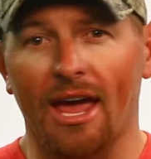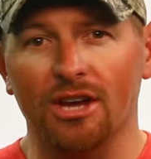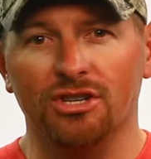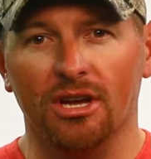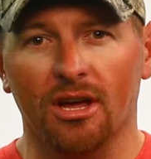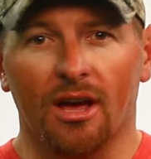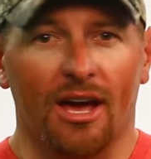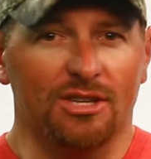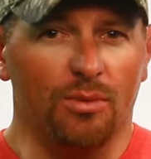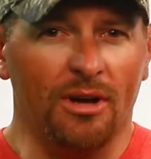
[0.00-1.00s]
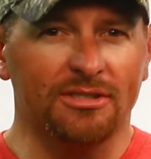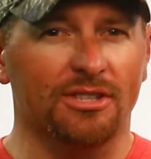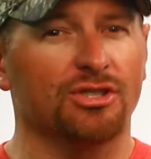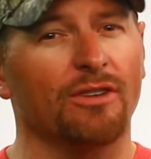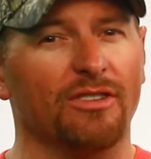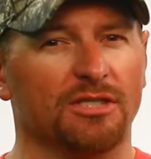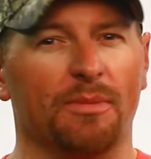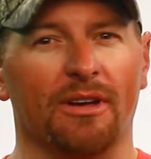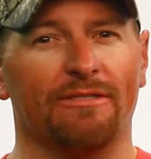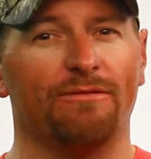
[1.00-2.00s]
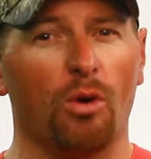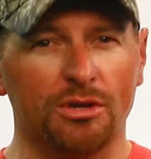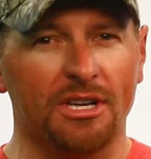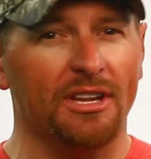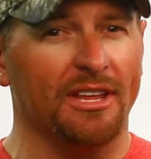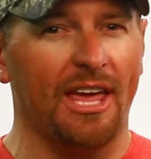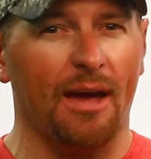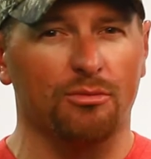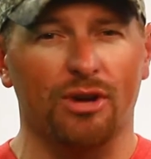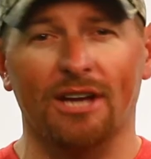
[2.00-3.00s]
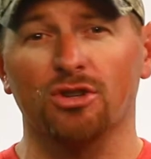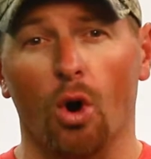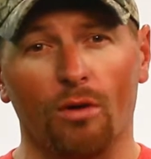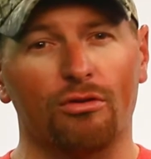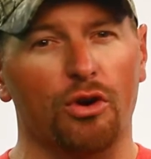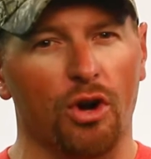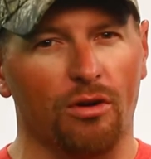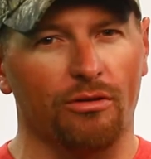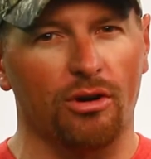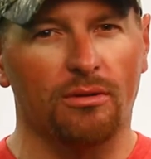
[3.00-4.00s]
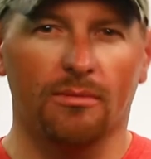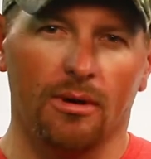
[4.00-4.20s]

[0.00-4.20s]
aging, as well as the servings being forced into the cam tracks over and over.